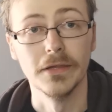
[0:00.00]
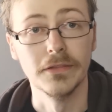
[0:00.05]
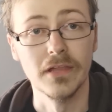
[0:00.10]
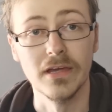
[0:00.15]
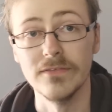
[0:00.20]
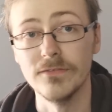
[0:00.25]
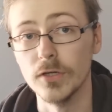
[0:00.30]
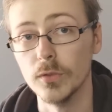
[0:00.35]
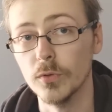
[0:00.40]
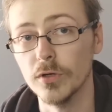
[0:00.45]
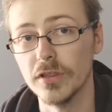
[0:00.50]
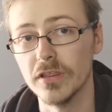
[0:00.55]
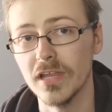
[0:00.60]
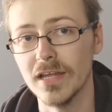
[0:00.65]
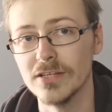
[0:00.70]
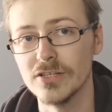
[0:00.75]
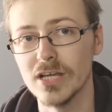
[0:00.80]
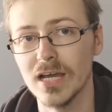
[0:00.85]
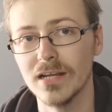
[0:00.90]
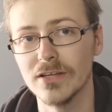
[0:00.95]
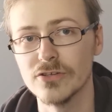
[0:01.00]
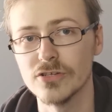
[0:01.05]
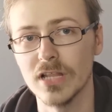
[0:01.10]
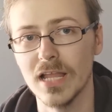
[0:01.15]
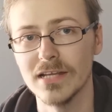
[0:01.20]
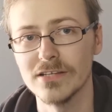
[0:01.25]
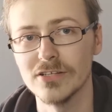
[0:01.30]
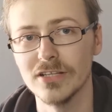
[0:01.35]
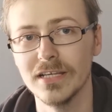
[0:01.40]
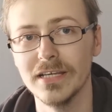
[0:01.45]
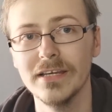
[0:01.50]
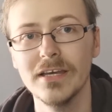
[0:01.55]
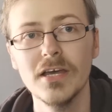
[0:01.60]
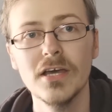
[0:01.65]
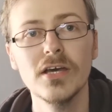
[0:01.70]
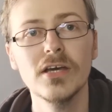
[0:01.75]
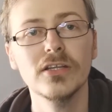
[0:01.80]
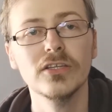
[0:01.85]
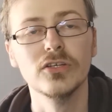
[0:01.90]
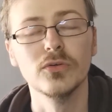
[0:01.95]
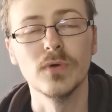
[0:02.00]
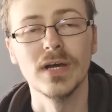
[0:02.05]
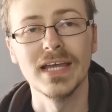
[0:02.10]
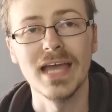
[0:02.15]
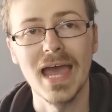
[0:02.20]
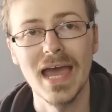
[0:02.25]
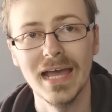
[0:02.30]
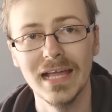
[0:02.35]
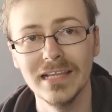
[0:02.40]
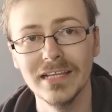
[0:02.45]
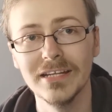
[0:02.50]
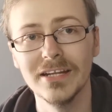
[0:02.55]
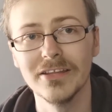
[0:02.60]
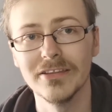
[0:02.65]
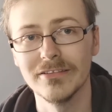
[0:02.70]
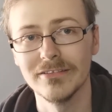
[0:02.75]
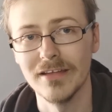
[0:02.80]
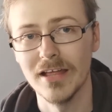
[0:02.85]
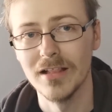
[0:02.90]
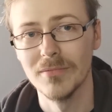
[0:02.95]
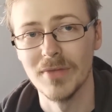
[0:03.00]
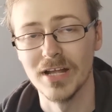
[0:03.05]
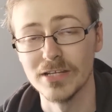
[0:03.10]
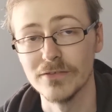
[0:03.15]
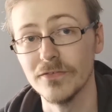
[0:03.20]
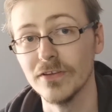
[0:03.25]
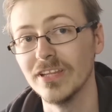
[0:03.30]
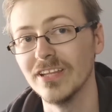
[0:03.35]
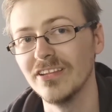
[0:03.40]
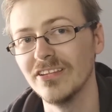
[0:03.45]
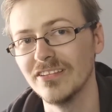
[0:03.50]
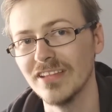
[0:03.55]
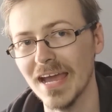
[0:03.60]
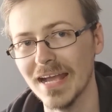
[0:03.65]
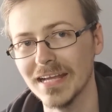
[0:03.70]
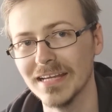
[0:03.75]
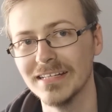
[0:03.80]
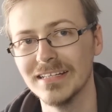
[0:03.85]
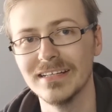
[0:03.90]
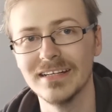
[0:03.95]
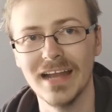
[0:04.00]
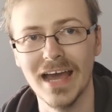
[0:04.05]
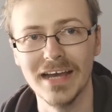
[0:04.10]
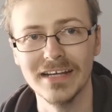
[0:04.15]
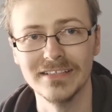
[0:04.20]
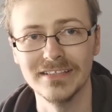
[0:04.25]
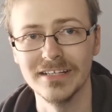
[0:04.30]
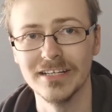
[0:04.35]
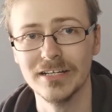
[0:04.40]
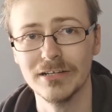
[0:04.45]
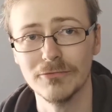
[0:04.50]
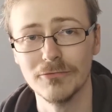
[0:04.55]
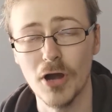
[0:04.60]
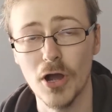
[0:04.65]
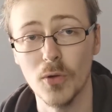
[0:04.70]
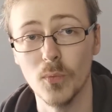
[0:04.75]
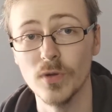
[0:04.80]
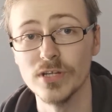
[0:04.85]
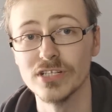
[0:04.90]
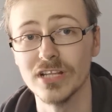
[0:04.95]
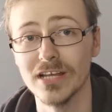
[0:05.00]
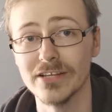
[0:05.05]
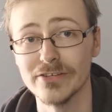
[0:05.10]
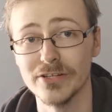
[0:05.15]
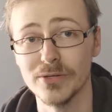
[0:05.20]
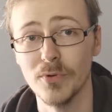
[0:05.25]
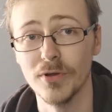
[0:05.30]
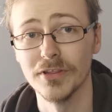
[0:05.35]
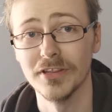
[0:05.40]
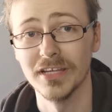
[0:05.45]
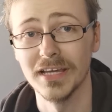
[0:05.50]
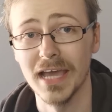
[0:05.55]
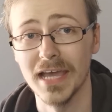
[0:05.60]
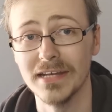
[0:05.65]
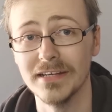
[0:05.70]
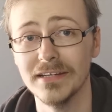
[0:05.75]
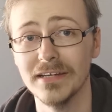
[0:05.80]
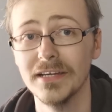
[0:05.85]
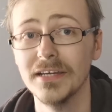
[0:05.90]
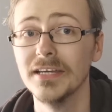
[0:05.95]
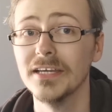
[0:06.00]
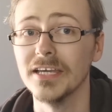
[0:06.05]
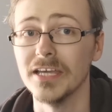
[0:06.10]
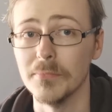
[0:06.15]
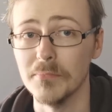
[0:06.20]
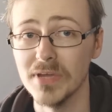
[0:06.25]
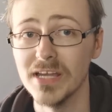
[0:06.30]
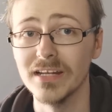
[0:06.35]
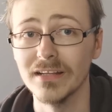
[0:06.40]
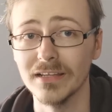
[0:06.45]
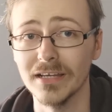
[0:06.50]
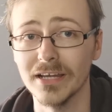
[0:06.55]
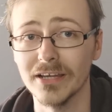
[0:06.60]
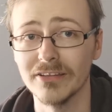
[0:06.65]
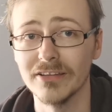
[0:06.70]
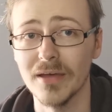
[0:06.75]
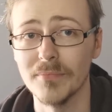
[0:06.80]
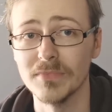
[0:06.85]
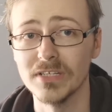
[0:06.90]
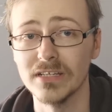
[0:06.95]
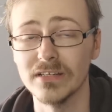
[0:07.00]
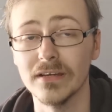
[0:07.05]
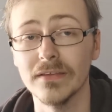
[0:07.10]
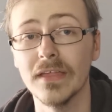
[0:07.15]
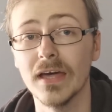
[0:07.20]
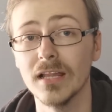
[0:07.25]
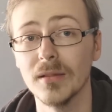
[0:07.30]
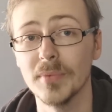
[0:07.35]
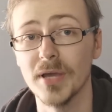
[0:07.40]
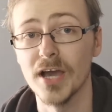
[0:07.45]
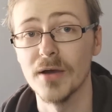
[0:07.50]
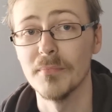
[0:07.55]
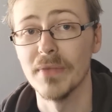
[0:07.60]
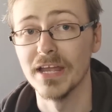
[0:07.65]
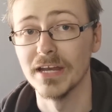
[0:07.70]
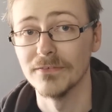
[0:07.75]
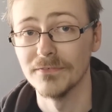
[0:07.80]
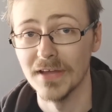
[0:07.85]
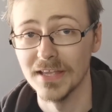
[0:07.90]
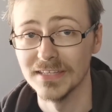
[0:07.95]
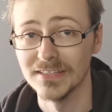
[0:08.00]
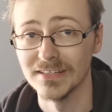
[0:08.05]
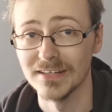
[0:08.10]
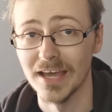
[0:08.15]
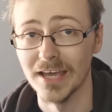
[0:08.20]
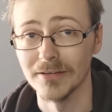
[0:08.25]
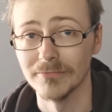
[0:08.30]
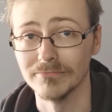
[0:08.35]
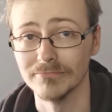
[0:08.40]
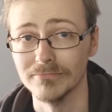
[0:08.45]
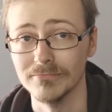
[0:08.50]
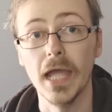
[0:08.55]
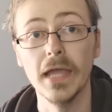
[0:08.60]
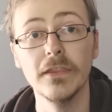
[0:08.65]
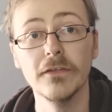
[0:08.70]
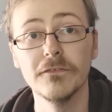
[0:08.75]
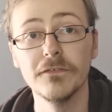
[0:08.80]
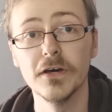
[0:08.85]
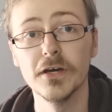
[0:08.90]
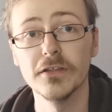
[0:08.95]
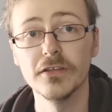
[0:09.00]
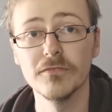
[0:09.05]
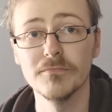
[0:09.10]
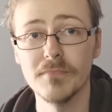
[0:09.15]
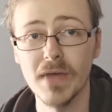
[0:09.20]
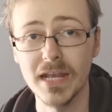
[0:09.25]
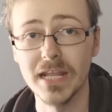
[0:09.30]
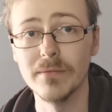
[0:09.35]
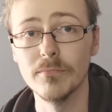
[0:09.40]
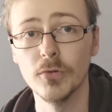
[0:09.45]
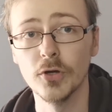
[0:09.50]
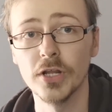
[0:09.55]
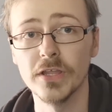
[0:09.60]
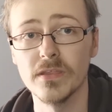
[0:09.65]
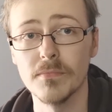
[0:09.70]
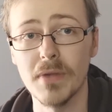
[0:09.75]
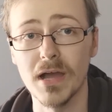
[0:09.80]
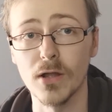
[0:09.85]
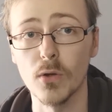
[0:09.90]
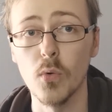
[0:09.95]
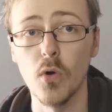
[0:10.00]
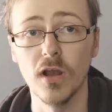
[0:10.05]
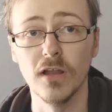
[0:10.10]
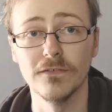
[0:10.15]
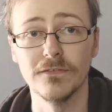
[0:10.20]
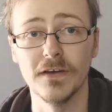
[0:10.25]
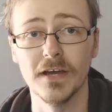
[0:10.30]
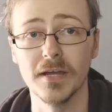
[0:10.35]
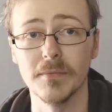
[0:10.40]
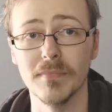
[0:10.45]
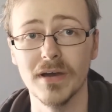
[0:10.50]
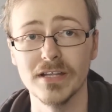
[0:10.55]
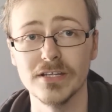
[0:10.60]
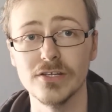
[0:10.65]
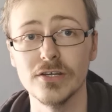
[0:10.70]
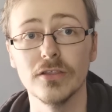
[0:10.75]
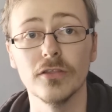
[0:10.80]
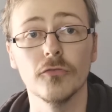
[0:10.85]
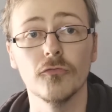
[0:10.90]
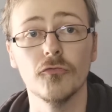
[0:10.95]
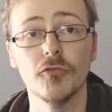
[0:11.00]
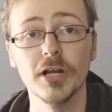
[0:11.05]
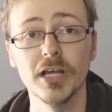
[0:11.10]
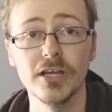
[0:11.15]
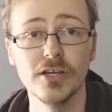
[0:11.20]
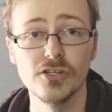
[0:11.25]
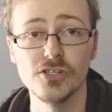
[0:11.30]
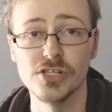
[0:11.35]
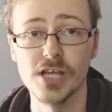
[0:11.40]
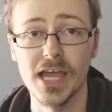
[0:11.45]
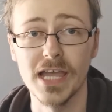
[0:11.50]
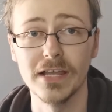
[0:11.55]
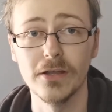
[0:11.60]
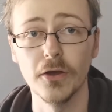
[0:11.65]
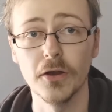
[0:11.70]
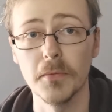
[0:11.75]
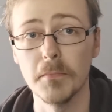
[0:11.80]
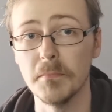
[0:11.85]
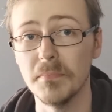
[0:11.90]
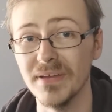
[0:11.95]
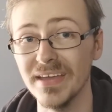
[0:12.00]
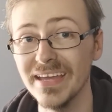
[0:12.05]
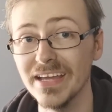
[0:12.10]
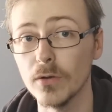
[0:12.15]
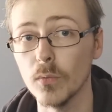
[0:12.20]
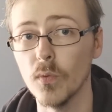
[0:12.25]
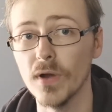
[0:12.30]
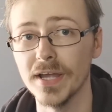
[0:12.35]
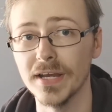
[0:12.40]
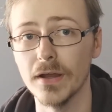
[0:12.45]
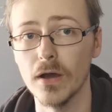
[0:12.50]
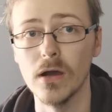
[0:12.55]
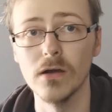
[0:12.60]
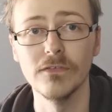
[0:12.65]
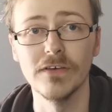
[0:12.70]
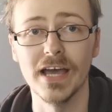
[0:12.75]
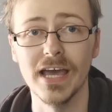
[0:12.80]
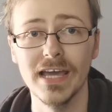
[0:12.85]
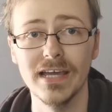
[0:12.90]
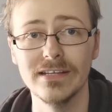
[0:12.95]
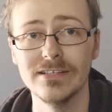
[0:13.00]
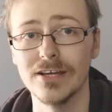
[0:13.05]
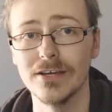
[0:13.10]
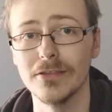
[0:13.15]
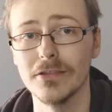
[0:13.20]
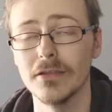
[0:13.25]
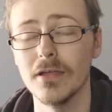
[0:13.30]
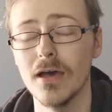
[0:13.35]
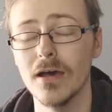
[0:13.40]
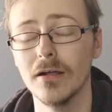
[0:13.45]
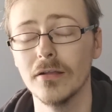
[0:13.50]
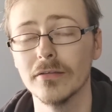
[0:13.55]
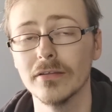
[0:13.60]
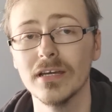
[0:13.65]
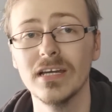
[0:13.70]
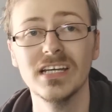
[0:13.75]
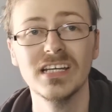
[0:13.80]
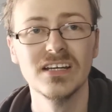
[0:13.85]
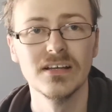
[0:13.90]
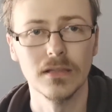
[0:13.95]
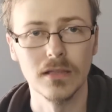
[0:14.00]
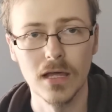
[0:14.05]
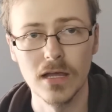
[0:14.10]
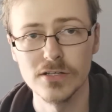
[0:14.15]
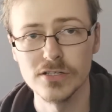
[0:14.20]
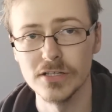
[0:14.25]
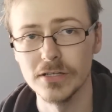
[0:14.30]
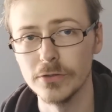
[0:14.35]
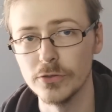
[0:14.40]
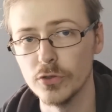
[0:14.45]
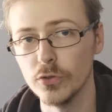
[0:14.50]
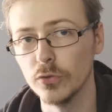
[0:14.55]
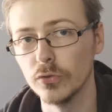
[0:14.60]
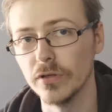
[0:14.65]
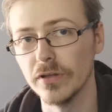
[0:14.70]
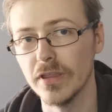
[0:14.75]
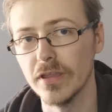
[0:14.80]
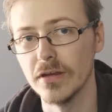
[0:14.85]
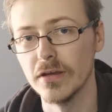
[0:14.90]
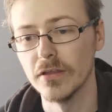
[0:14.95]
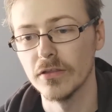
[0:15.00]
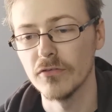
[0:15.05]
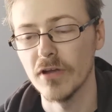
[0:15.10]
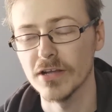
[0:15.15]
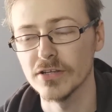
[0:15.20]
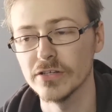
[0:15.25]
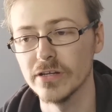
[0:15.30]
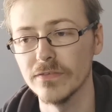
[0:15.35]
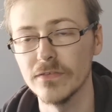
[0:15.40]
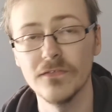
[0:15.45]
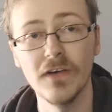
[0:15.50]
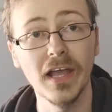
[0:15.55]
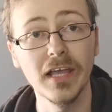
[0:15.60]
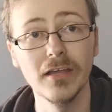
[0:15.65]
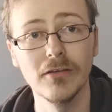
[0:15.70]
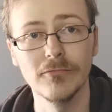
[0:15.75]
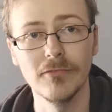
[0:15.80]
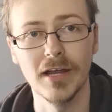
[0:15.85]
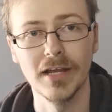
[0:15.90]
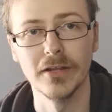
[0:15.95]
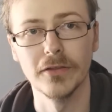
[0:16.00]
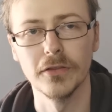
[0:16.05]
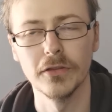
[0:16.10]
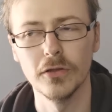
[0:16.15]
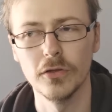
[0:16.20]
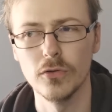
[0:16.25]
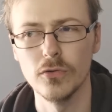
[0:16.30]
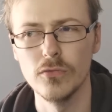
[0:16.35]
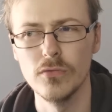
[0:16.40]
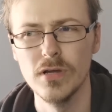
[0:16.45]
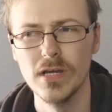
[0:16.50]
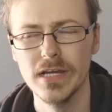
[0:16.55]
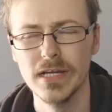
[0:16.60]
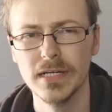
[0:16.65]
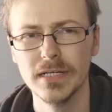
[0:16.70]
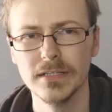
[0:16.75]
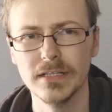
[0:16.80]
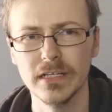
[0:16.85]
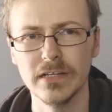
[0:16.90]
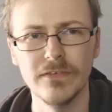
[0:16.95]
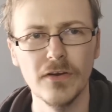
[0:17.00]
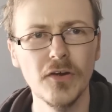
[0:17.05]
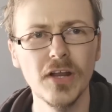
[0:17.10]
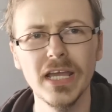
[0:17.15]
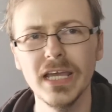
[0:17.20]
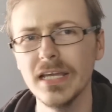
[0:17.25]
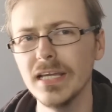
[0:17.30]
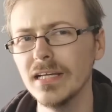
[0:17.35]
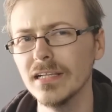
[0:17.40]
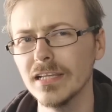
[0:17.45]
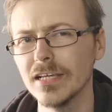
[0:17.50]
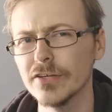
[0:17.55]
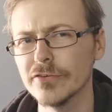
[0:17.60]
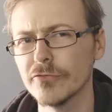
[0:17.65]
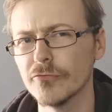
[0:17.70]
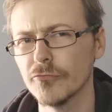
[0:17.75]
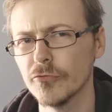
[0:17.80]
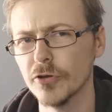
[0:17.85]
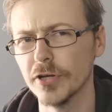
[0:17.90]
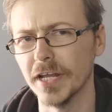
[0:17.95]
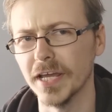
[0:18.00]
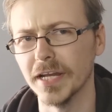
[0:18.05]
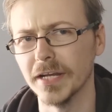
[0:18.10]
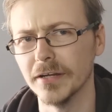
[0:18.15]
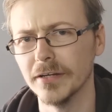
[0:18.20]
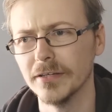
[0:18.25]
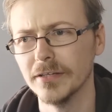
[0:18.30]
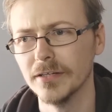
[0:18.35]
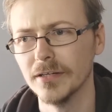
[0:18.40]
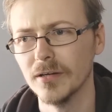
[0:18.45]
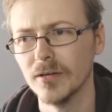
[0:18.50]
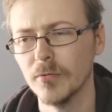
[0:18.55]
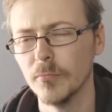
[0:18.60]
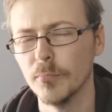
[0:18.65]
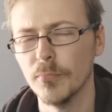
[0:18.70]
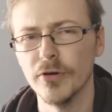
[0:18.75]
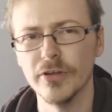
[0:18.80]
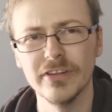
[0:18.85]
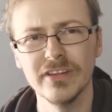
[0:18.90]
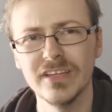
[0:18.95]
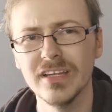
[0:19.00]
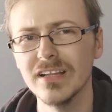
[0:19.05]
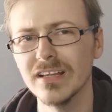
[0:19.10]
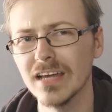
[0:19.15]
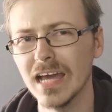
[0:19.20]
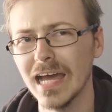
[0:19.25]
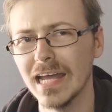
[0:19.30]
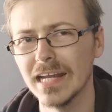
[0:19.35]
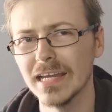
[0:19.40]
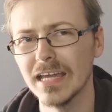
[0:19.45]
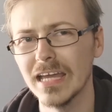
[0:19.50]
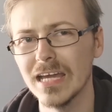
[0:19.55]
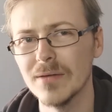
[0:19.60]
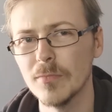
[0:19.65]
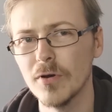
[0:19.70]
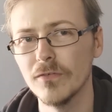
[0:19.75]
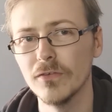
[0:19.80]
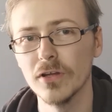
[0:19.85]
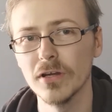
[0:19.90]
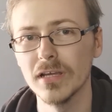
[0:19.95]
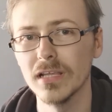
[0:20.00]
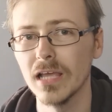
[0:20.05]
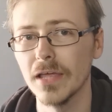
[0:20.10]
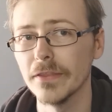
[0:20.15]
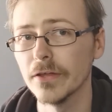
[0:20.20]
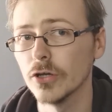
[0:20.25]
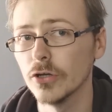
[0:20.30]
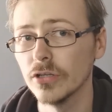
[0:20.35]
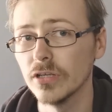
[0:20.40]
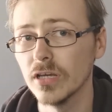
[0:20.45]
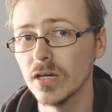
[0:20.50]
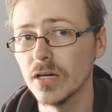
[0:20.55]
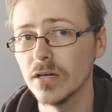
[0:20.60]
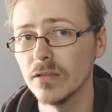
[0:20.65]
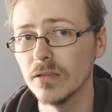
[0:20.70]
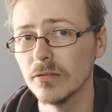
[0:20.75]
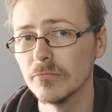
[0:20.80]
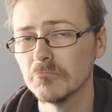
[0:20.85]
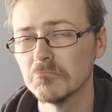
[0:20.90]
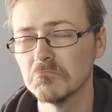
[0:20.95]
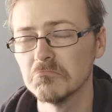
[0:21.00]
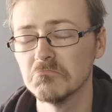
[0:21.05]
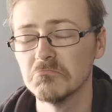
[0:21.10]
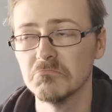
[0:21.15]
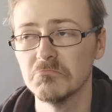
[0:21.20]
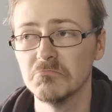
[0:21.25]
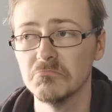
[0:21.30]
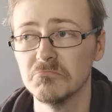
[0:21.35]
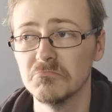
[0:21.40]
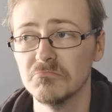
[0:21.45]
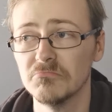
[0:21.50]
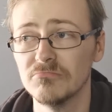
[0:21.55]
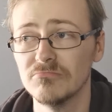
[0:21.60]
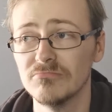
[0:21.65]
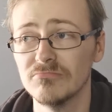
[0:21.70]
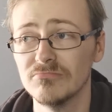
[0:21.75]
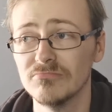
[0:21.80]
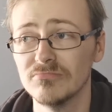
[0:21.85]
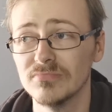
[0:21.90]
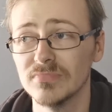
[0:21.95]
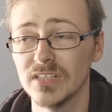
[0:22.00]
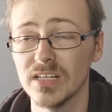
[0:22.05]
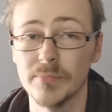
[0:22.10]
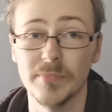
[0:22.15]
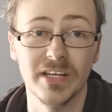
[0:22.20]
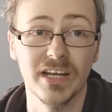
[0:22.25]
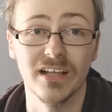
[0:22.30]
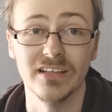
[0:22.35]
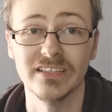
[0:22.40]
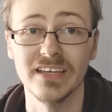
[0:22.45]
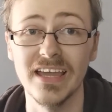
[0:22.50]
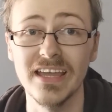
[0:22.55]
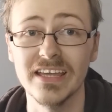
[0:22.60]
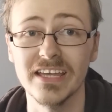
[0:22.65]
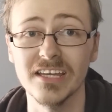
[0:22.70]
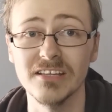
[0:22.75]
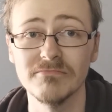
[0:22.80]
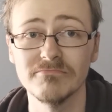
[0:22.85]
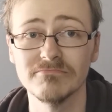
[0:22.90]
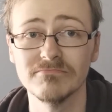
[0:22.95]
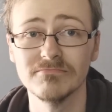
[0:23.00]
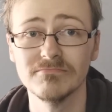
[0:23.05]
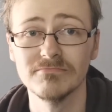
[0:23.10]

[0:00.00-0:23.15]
Xavier Woods then challenged Lashley to a Hell in a Cell match for the second night in a row, which Lashley once again immediately accepted, and that'll be our main event today. In the first of many Money in the Bank qualifying matches, Ricochet got a big win over AJ Styles, largely due to the distraction of the Viking Raiders, who did a very heelish run in, but still kind of came off looking like the good guys. I mean, I'll take it.